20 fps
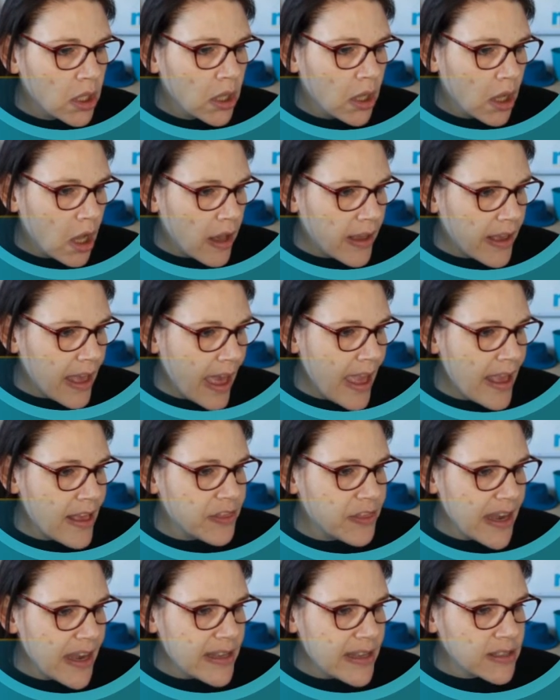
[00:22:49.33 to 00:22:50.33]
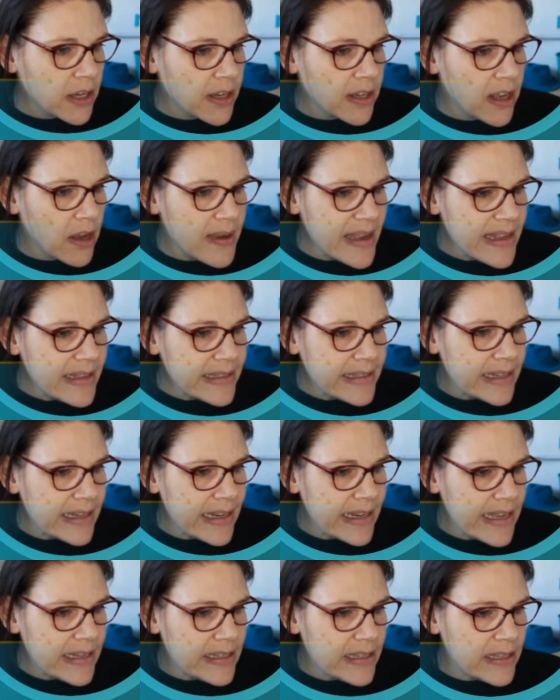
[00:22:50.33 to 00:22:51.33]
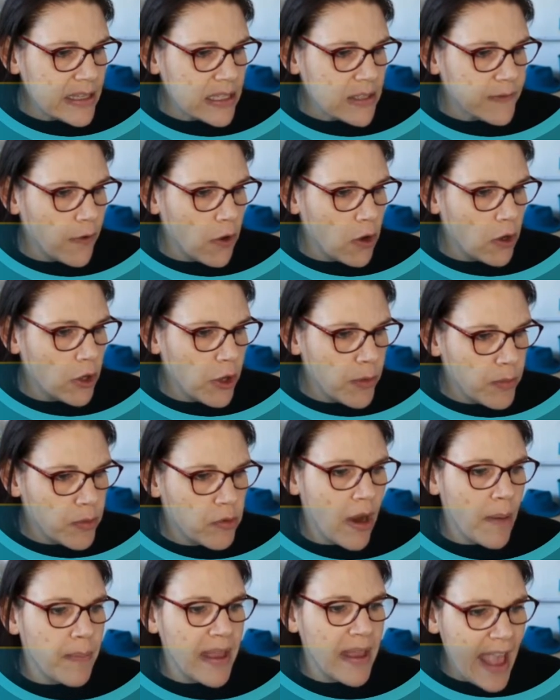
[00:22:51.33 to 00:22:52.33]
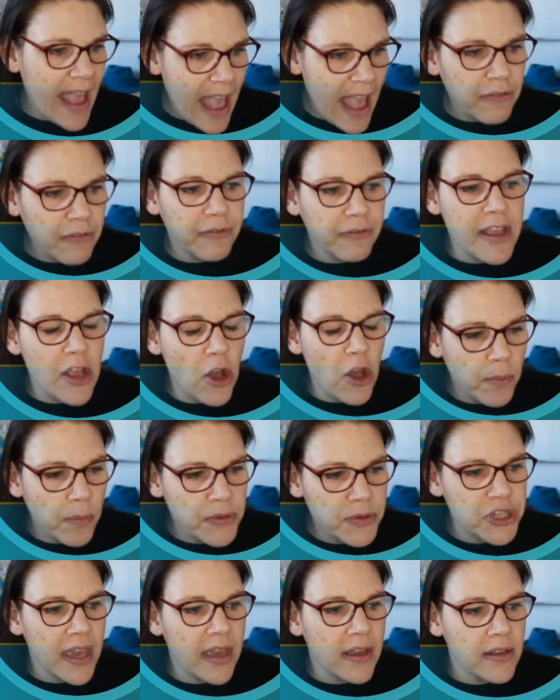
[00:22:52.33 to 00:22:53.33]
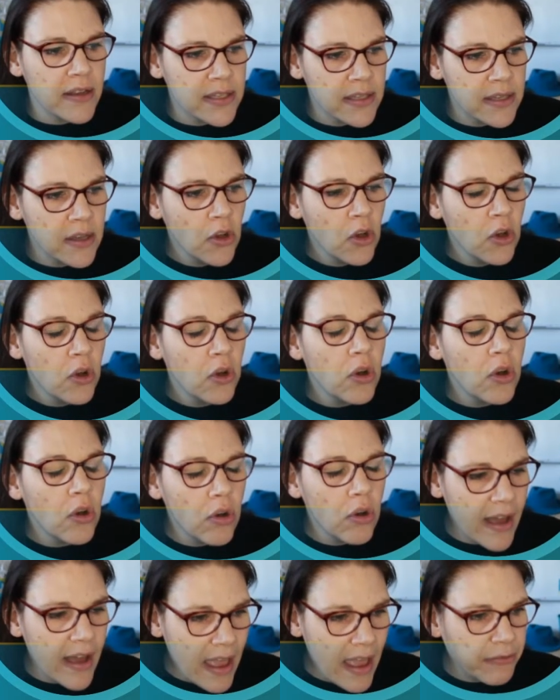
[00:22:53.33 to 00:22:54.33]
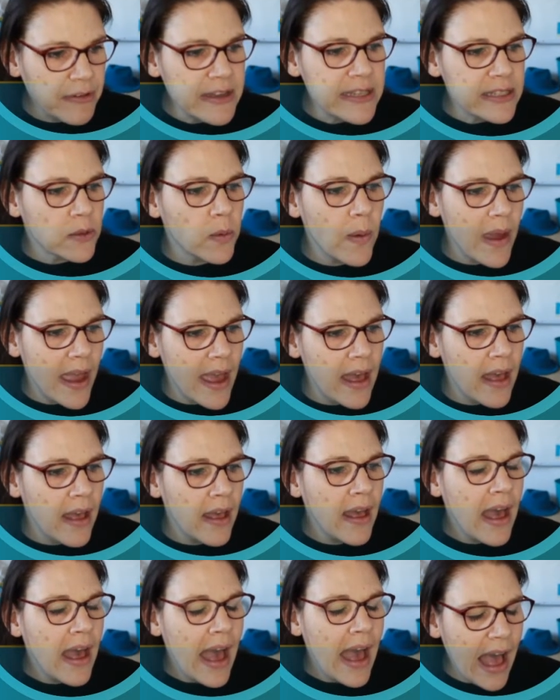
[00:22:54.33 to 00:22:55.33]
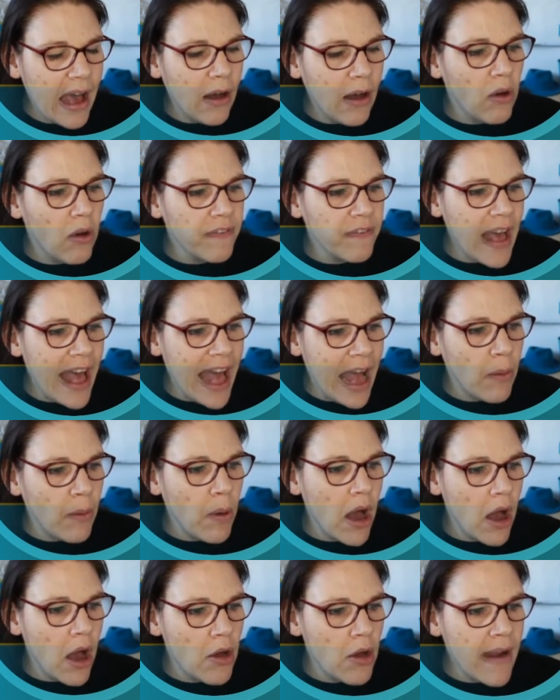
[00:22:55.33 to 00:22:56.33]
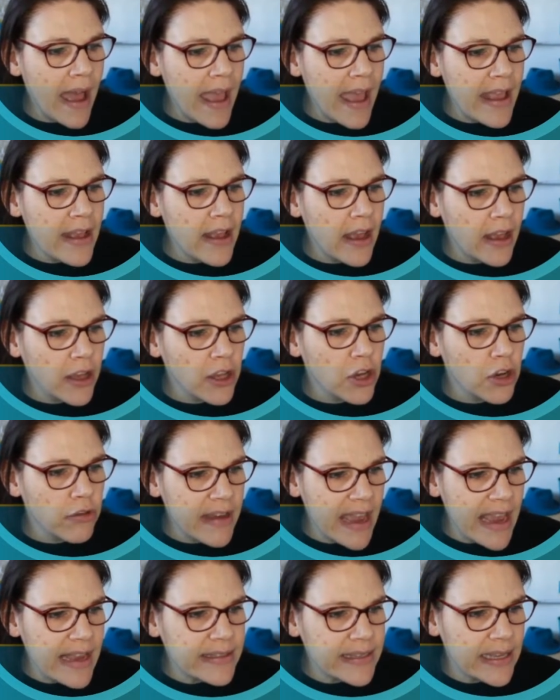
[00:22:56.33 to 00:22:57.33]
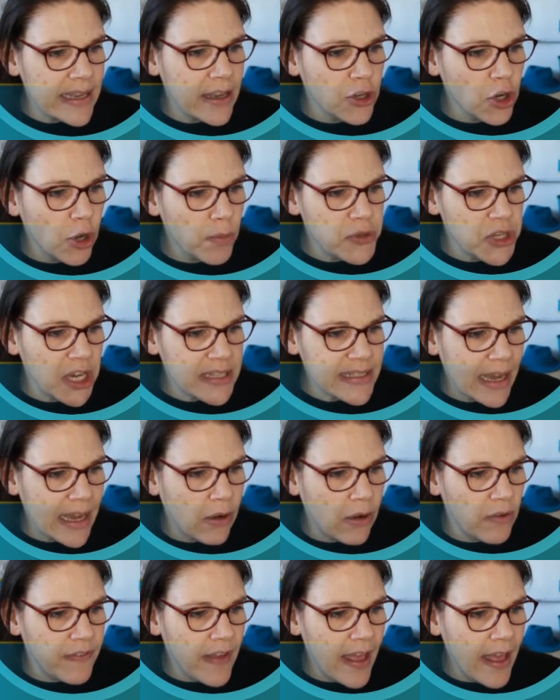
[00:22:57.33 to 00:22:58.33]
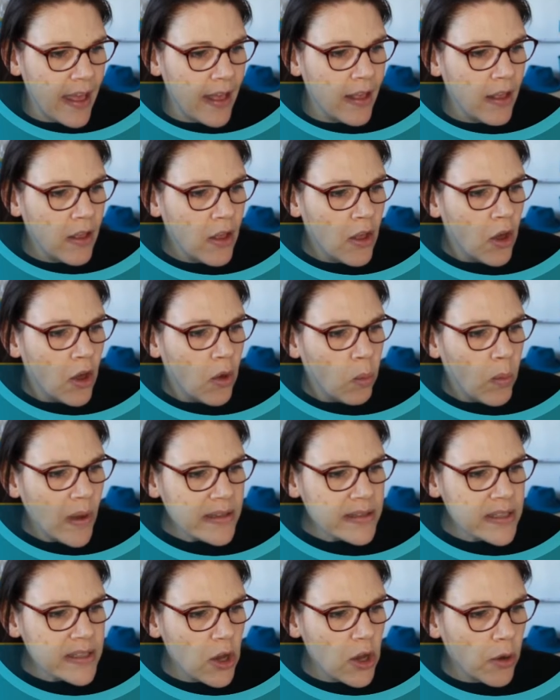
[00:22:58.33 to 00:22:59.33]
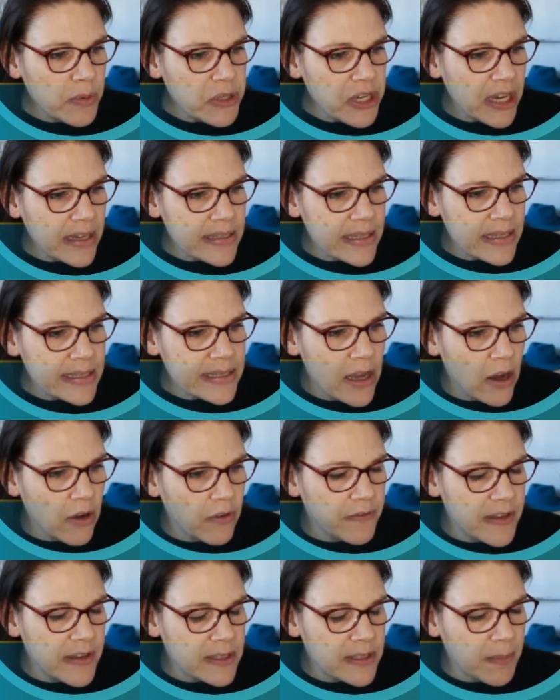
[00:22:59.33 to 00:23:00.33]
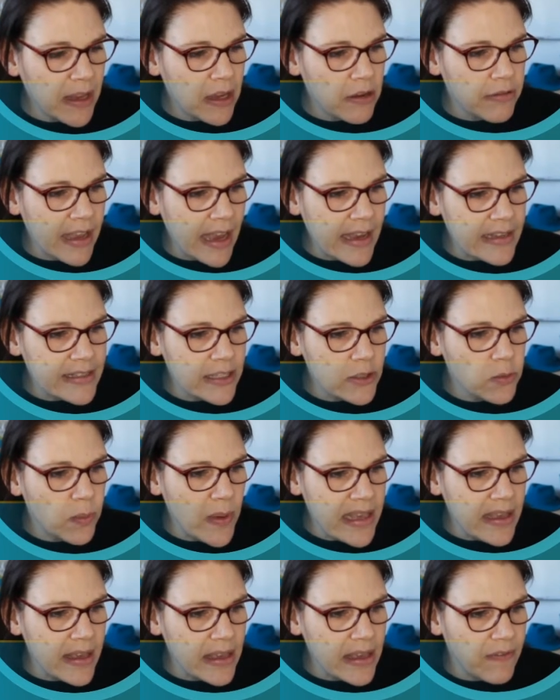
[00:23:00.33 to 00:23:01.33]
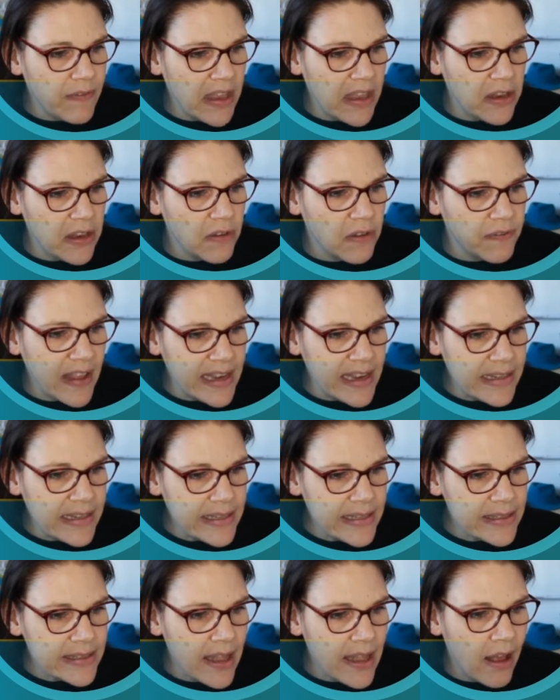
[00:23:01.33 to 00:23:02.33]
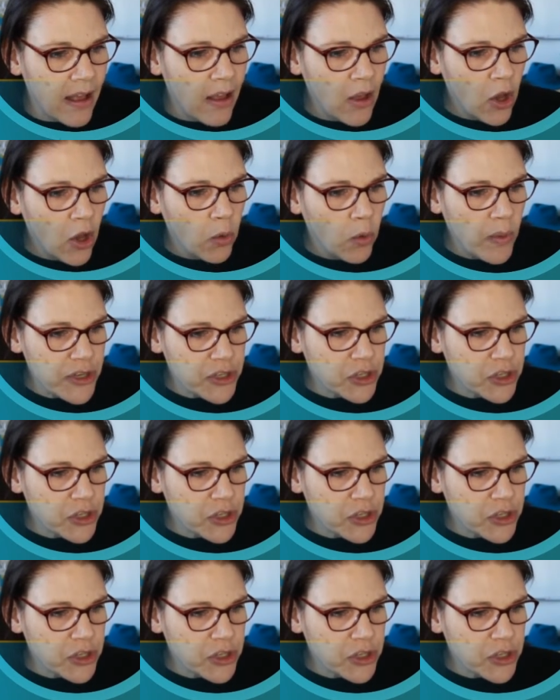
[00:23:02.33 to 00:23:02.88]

Okay, then it's going to go instantly into this for loop, grabbing every object or every square out of our array and creating an object out of it. Once the object itself has been created, we can give it an event listener, which